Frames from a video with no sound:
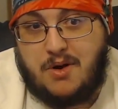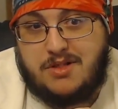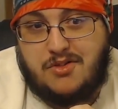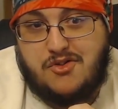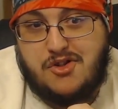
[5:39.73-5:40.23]
because
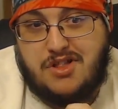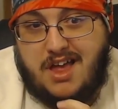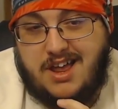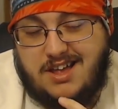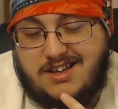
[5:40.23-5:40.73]
it's just
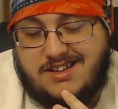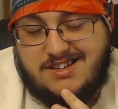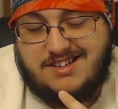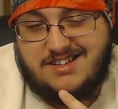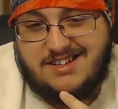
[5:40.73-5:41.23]
like,
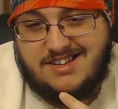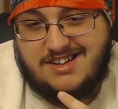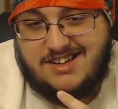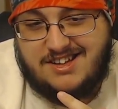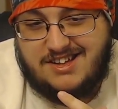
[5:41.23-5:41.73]

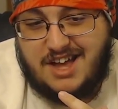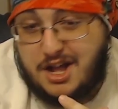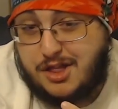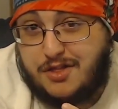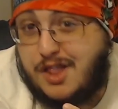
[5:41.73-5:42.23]

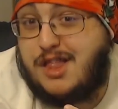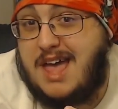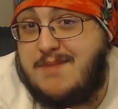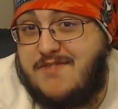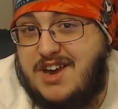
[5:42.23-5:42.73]
that's the
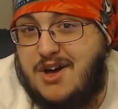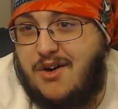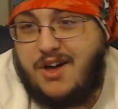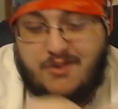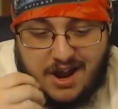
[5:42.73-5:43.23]
same video.
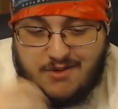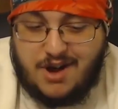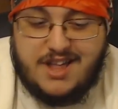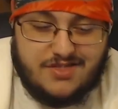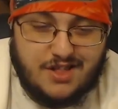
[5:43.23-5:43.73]
Like, when I
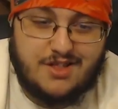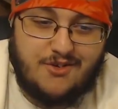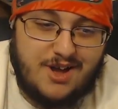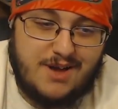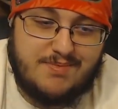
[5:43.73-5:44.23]
write the
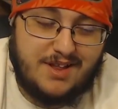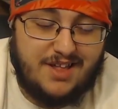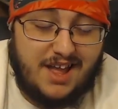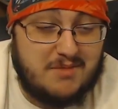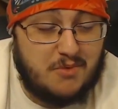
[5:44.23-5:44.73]
script, it's
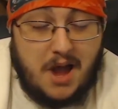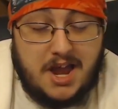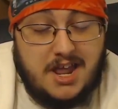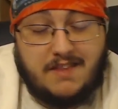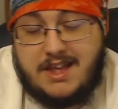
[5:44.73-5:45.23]
like I'm
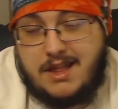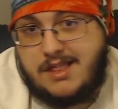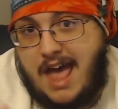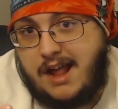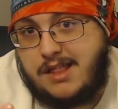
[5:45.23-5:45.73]
writing the
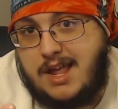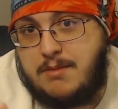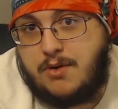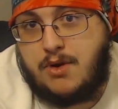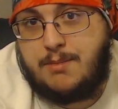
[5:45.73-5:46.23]
exact same
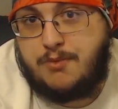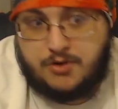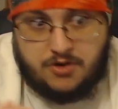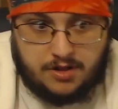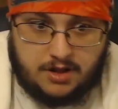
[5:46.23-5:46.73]
script
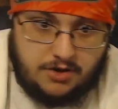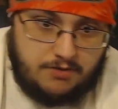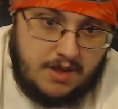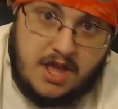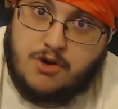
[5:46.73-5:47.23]
with just the
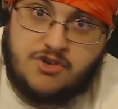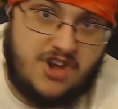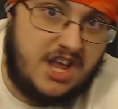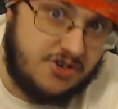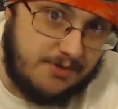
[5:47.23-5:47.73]

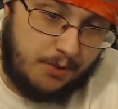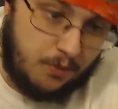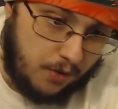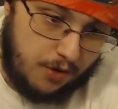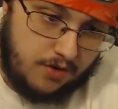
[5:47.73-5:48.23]
interchangeable
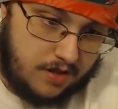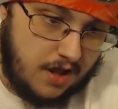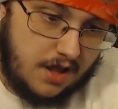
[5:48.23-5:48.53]
words.